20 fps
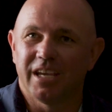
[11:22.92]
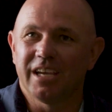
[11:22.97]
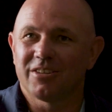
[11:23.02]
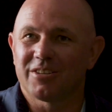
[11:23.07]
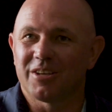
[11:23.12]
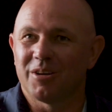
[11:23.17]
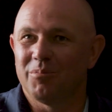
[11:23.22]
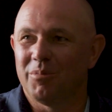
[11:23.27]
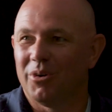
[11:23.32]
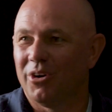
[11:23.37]

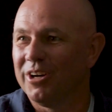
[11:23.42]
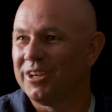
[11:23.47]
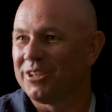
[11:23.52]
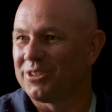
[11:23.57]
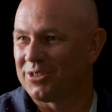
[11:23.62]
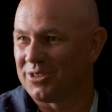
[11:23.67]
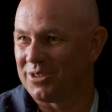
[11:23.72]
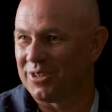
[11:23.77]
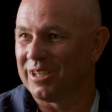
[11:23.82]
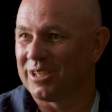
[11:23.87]
So my
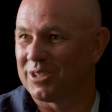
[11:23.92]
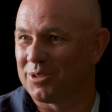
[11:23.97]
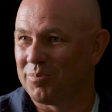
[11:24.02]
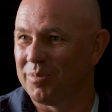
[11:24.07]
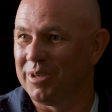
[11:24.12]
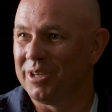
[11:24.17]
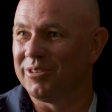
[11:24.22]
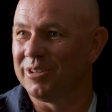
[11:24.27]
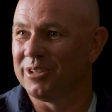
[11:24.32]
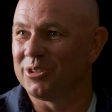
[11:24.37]

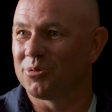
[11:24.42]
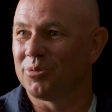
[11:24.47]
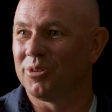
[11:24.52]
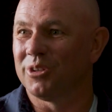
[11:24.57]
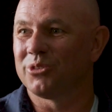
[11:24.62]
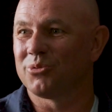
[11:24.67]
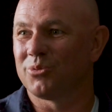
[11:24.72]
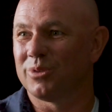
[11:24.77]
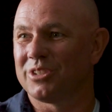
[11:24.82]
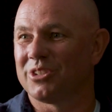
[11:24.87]
experience
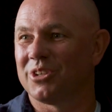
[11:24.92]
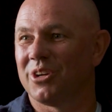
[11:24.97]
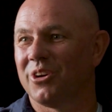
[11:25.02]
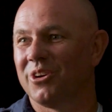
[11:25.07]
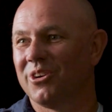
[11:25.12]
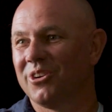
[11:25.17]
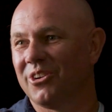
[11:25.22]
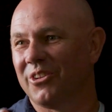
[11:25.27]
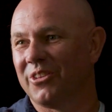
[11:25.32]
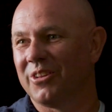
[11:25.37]
was, which you
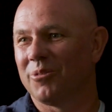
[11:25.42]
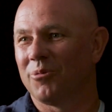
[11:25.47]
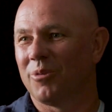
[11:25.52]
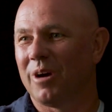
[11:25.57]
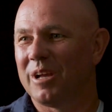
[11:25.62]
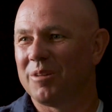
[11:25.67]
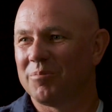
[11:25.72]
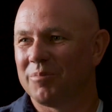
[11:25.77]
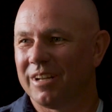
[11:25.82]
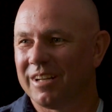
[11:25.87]
heard on the
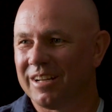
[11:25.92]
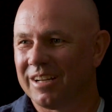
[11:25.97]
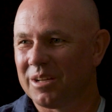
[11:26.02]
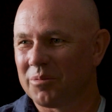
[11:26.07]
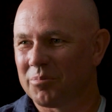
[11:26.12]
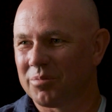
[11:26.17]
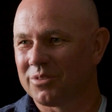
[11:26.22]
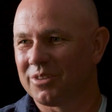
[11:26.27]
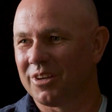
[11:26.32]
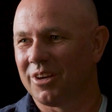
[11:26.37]
Wayne Bennett
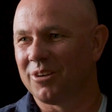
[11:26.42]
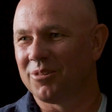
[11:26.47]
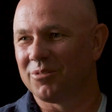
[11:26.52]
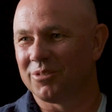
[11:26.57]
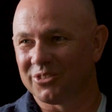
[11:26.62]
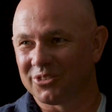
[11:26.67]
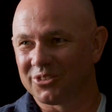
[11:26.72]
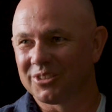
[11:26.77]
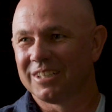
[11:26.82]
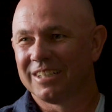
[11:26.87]
episode,
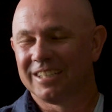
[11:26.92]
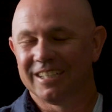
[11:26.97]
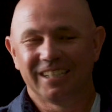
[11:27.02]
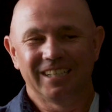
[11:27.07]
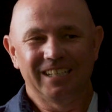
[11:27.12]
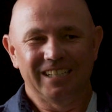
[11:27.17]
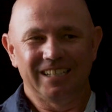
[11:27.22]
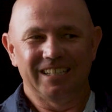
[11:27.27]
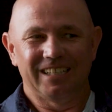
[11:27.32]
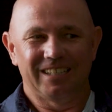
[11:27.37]
was
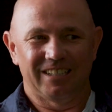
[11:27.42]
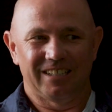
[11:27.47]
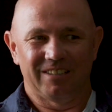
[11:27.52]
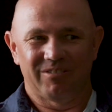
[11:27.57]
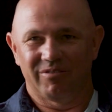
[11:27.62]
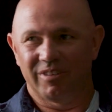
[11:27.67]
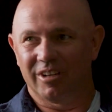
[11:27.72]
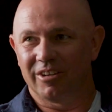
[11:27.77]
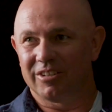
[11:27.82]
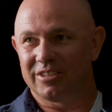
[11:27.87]

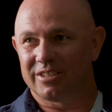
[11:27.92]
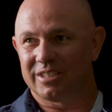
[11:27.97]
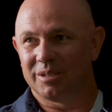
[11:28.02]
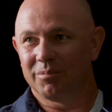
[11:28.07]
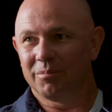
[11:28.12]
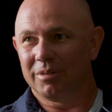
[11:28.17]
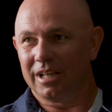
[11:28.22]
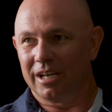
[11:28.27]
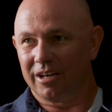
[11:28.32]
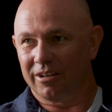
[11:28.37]
very
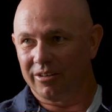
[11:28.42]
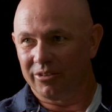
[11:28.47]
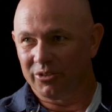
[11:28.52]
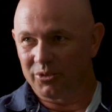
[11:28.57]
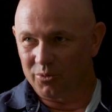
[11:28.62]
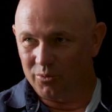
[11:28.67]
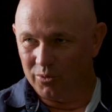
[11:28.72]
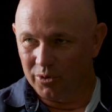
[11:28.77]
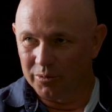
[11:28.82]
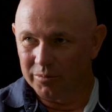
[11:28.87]
similar. I
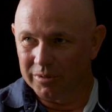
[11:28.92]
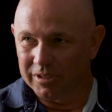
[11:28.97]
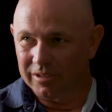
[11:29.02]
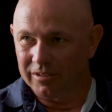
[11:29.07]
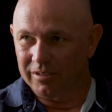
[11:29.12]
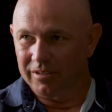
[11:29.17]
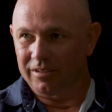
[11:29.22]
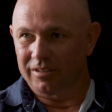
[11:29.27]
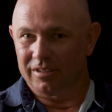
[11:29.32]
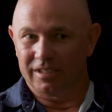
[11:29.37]
was
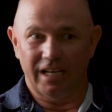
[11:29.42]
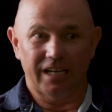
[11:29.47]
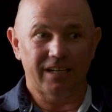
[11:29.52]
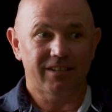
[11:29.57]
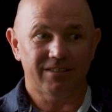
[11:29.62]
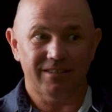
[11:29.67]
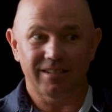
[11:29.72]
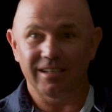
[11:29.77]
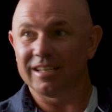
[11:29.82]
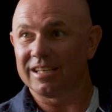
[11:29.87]
rooming
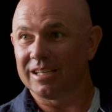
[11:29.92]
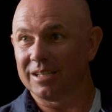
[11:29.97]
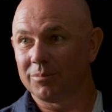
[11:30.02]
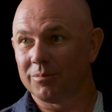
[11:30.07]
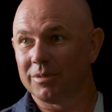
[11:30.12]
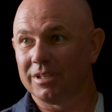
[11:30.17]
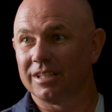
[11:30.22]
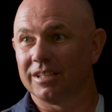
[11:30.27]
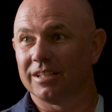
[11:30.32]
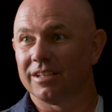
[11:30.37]
next to
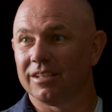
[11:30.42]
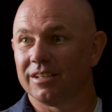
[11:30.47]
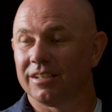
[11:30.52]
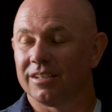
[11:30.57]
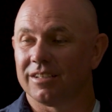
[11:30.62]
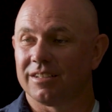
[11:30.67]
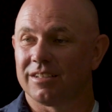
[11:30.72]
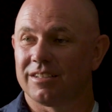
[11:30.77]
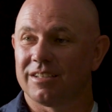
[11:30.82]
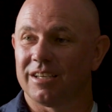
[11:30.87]
him in
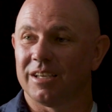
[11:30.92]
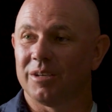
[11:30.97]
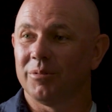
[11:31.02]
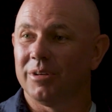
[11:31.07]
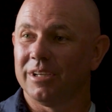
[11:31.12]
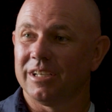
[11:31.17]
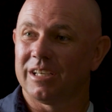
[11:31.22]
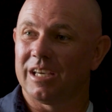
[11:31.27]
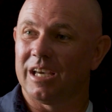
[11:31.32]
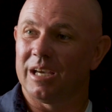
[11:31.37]
the
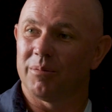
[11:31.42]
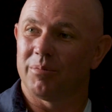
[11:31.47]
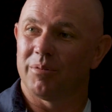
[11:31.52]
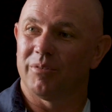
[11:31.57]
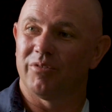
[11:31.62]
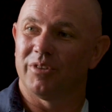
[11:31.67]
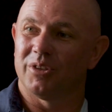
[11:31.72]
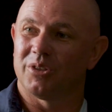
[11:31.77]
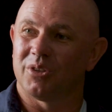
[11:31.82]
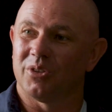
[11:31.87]
Kiwi camp
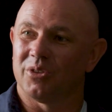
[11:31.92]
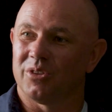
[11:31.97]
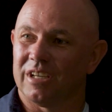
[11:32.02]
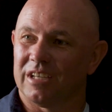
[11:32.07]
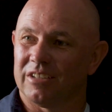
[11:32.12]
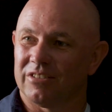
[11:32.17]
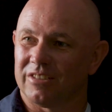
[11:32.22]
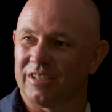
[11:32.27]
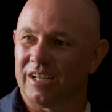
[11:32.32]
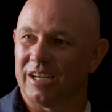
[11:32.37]
of the
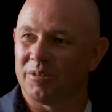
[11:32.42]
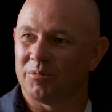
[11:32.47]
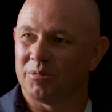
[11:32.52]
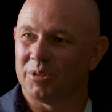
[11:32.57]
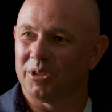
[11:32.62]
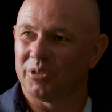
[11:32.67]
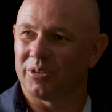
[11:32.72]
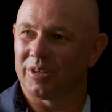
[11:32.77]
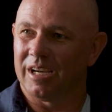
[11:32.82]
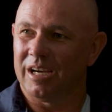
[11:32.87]
2008
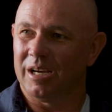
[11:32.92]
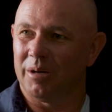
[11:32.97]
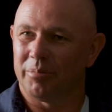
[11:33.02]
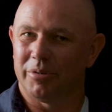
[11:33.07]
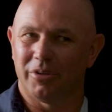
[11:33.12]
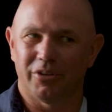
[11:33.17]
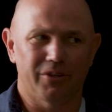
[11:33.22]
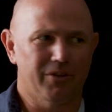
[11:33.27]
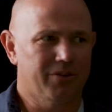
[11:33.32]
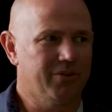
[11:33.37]
World Cup,
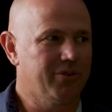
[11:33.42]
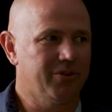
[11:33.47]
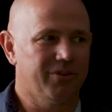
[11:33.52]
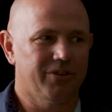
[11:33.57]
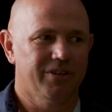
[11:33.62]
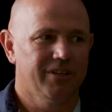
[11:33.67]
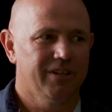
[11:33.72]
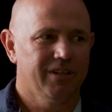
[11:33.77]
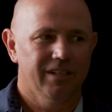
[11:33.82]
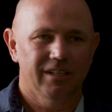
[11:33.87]
and I thought,
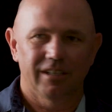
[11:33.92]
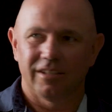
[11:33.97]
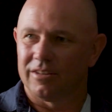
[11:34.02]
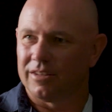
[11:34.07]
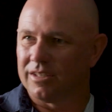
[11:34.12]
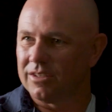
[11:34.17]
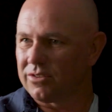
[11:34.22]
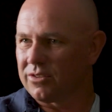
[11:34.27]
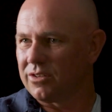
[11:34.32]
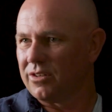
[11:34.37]

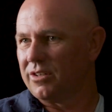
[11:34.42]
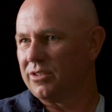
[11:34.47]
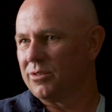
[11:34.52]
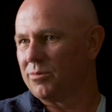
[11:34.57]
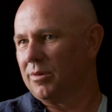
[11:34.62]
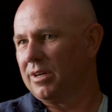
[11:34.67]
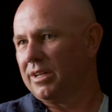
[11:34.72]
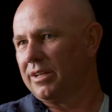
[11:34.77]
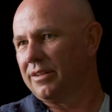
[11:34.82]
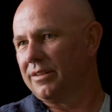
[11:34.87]
this guy's
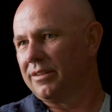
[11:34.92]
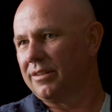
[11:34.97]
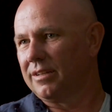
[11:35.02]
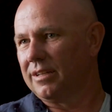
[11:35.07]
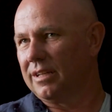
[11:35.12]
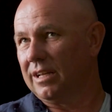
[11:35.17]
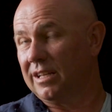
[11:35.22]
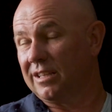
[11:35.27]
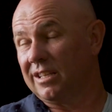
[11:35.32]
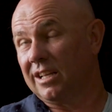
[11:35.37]
won,
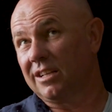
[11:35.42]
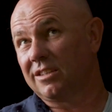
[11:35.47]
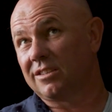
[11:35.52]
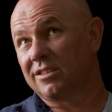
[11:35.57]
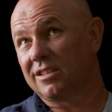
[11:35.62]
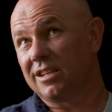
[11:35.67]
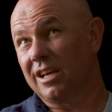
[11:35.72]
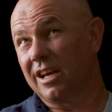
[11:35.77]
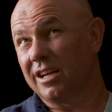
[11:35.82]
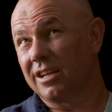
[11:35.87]
at that
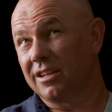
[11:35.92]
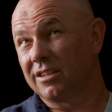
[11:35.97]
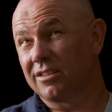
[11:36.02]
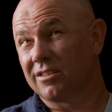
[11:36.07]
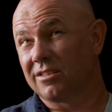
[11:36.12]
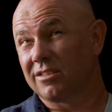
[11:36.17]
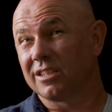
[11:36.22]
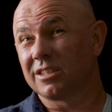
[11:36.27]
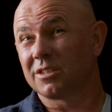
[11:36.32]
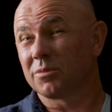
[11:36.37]
stage,
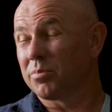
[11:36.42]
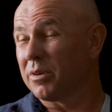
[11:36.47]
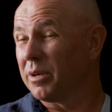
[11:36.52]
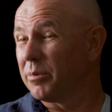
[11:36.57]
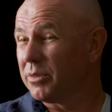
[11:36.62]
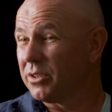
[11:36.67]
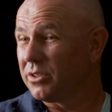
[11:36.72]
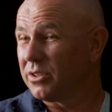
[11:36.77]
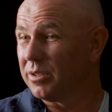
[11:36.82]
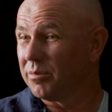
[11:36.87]
6
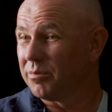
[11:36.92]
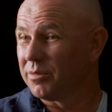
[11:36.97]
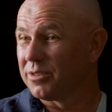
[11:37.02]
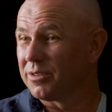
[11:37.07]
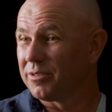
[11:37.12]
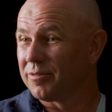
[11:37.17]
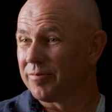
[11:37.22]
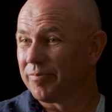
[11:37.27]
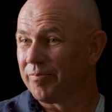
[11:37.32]
premierships.